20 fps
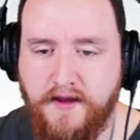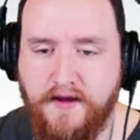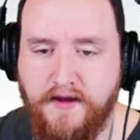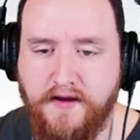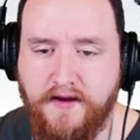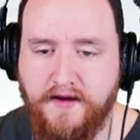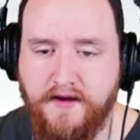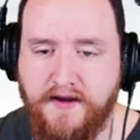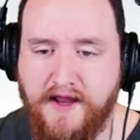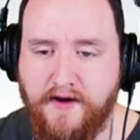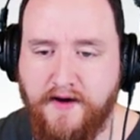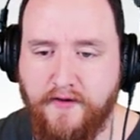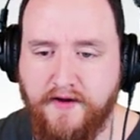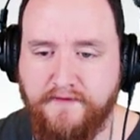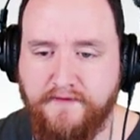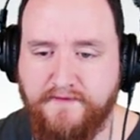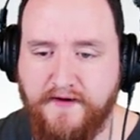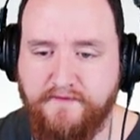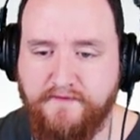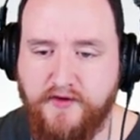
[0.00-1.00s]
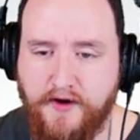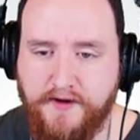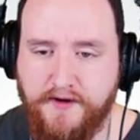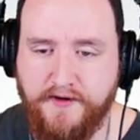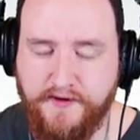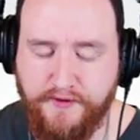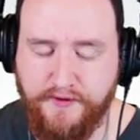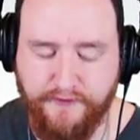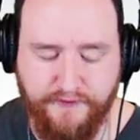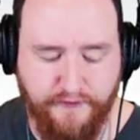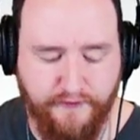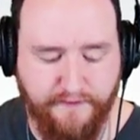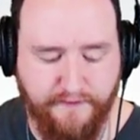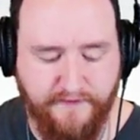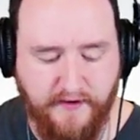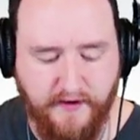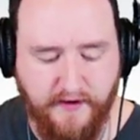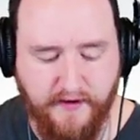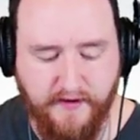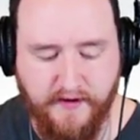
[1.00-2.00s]
Now, if I've gone a little too
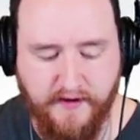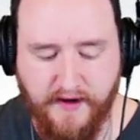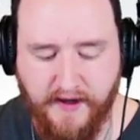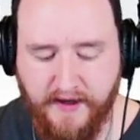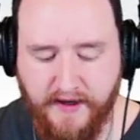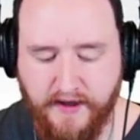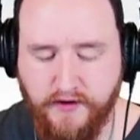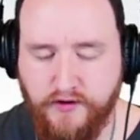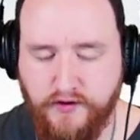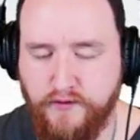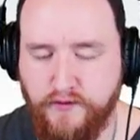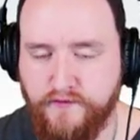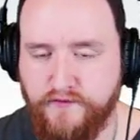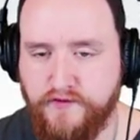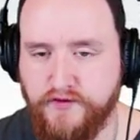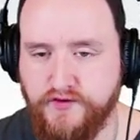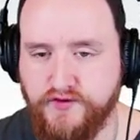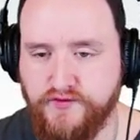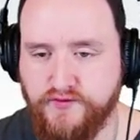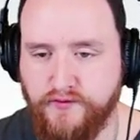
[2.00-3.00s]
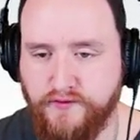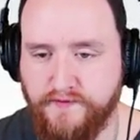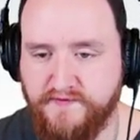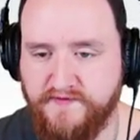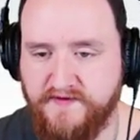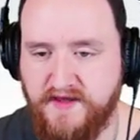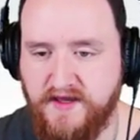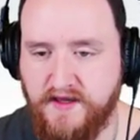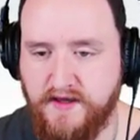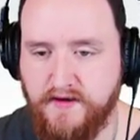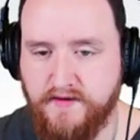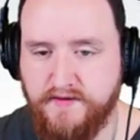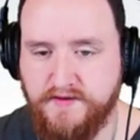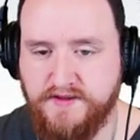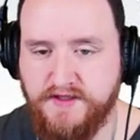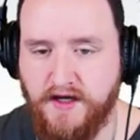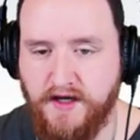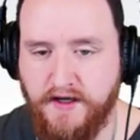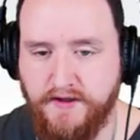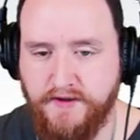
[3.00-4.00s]
far, I can use Control Z
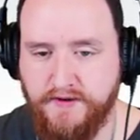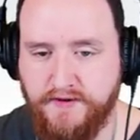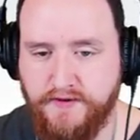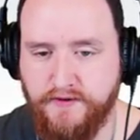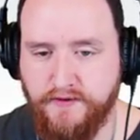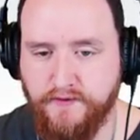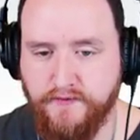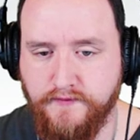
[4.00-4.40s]
to undo.